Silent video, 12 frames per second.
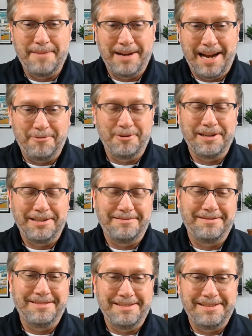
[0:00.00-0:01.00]
but I really
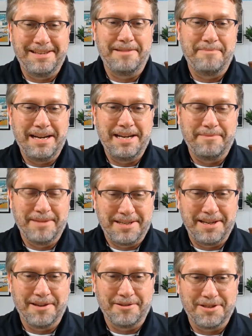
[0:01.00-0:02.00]
didn't meet him
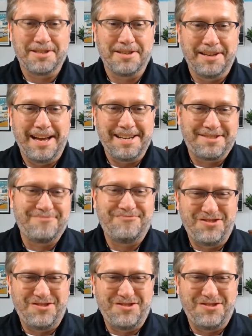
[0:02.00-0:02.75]
until just the last